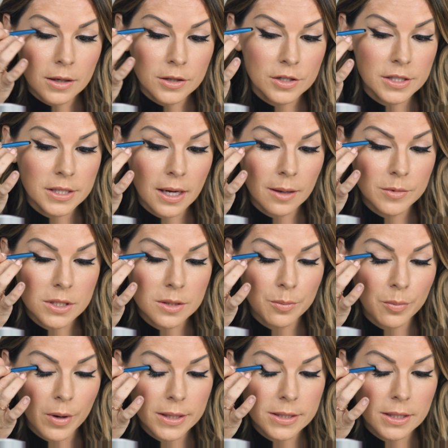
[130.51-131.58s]
You see I'm just
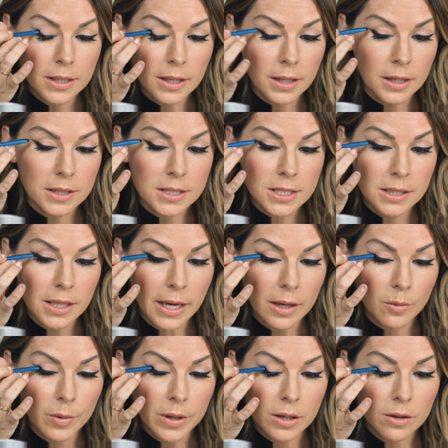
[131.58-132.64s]
pressing and a
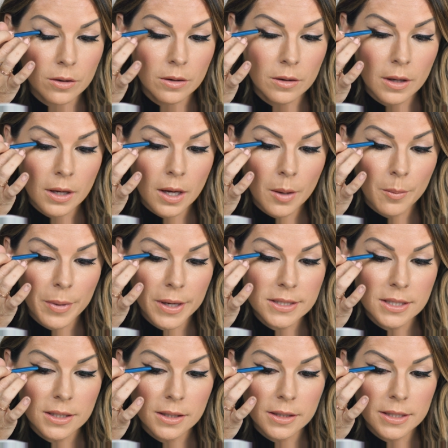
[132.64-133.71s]
slight wiggle,
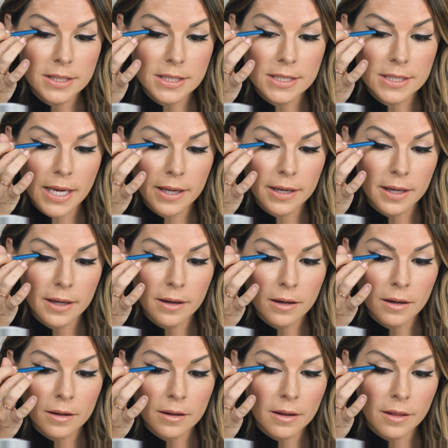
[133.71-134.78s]
basically
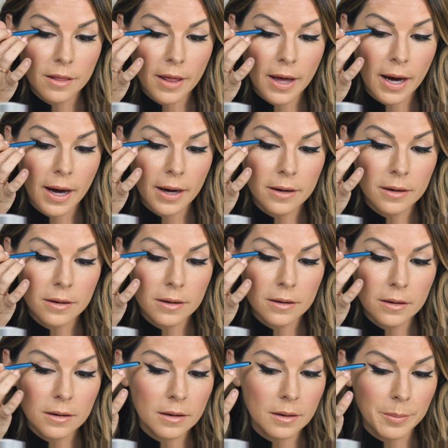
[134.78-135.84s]
setting that
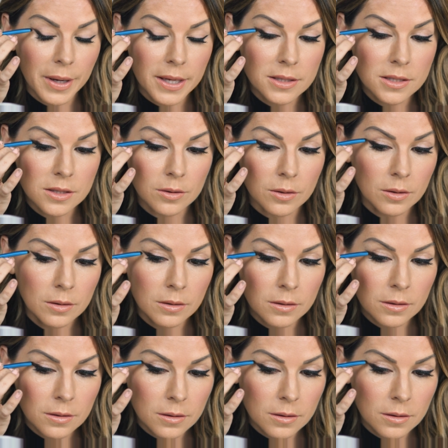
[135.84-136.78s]
pencil